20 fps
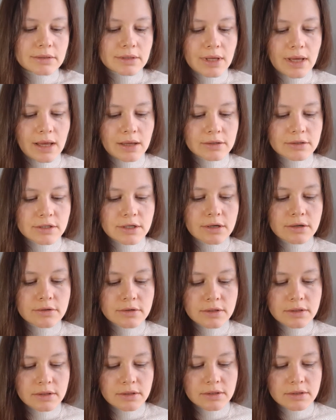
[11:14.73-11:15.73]
and
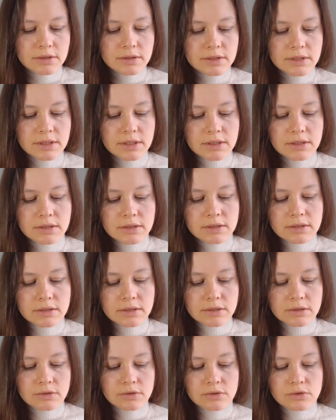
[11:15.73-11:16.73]
Eros
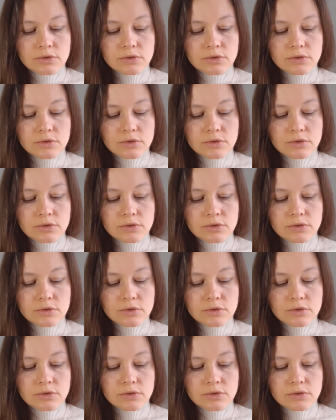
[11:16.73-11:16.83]
is